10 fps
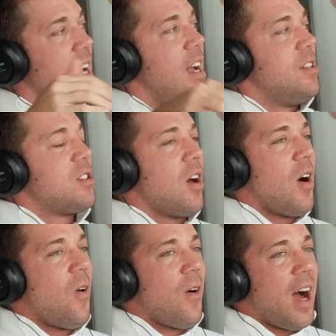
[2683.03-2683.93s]
And
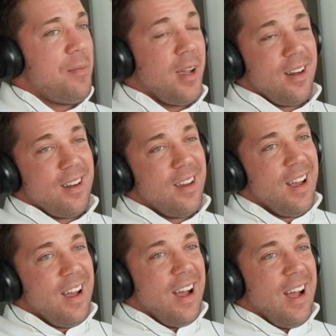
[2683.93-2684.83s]
so, and
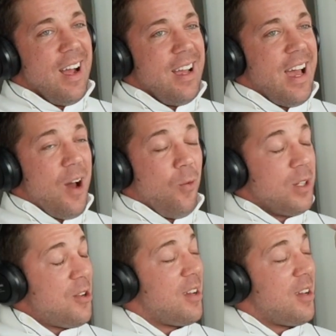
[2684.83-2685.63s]
once